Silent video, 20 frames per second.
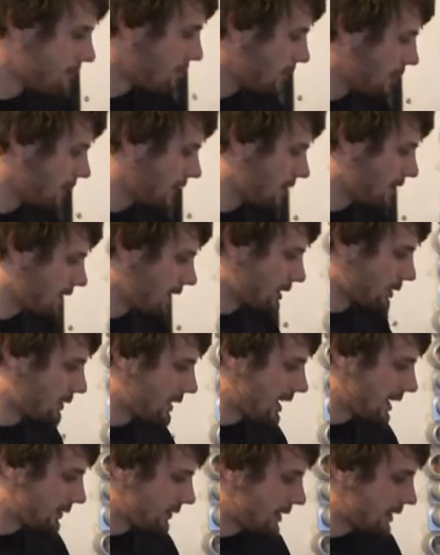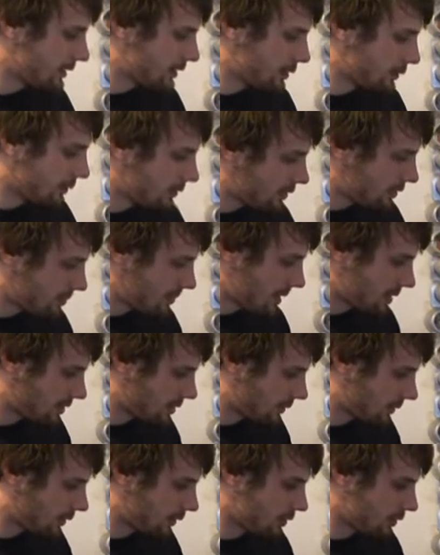but I don't have that. They're expensive,